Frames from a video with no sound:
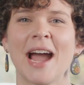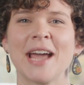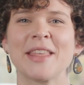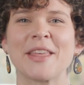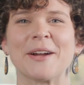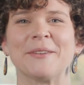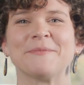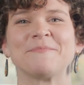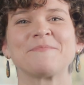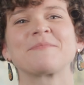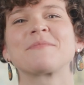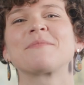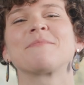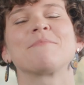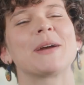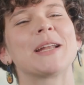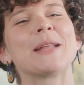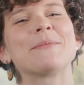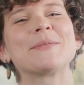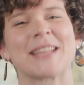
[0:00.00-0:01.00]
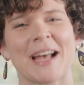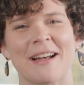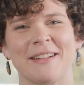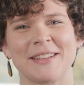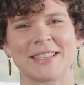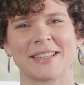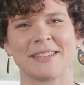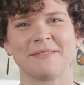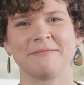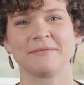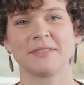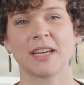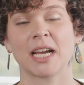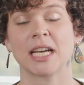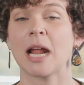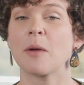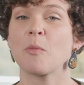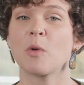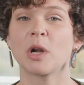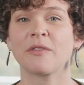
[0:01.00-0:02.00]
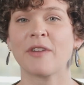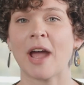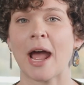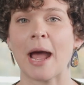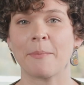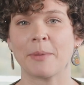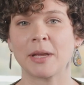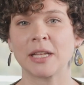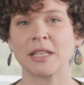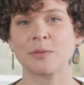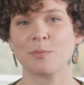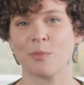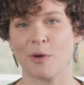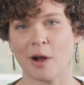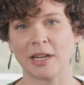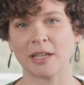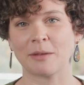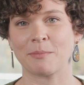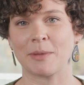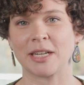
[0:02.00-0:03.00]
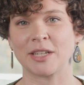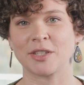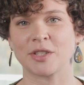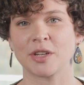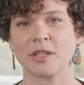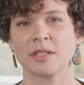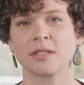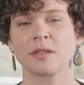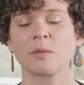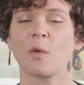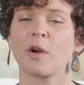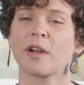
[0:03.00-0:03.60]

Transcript: Hi there, my name is Allison, and I'm one of Appian's product managers